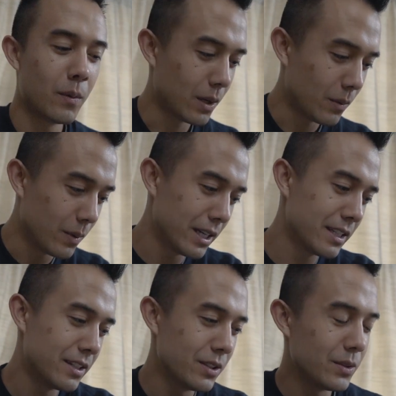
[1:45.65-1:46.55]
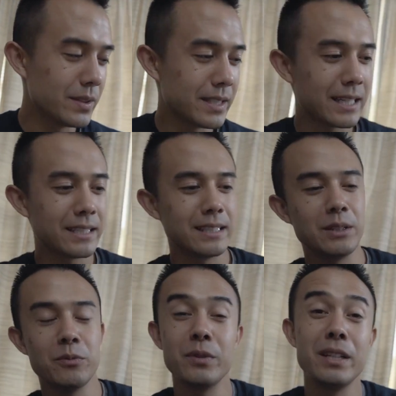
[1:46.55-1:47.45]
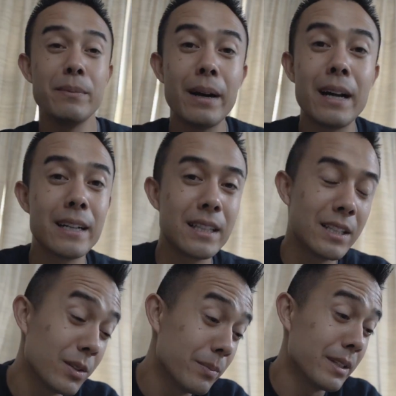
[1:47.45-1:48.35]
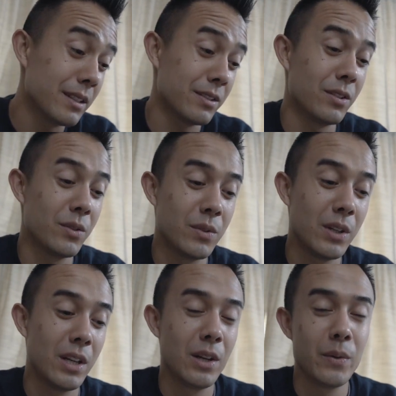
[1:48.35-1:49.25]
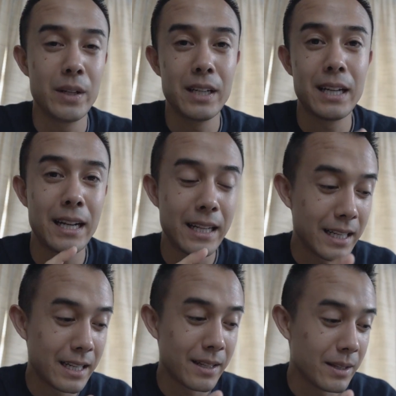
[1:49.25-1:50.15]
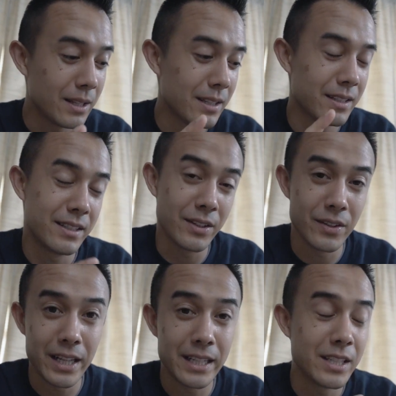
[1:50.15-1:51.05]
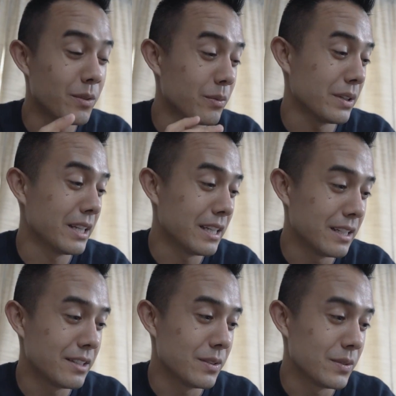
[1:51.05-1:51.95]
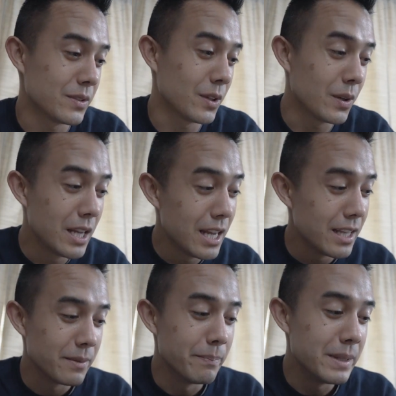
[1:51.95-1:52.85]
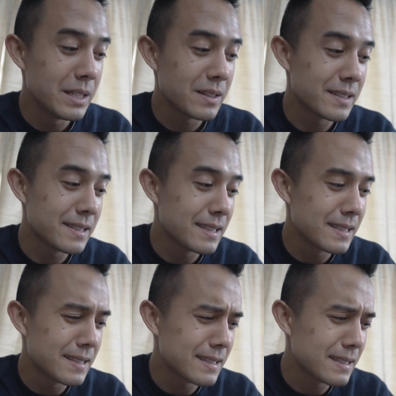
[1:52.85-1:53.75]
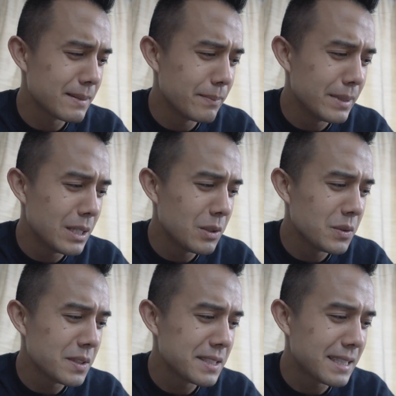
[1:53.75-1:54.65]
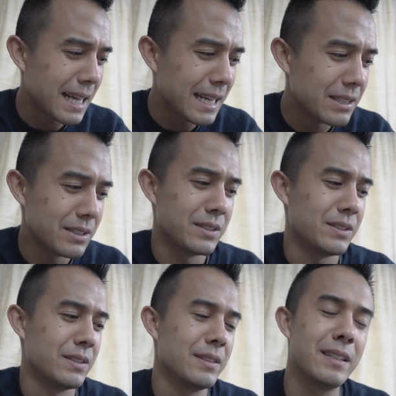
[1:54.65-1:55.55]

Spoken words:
What I wanted to do is actually read about it a little bit so we could kind of get a general idea what we're getting into. So minoxidil.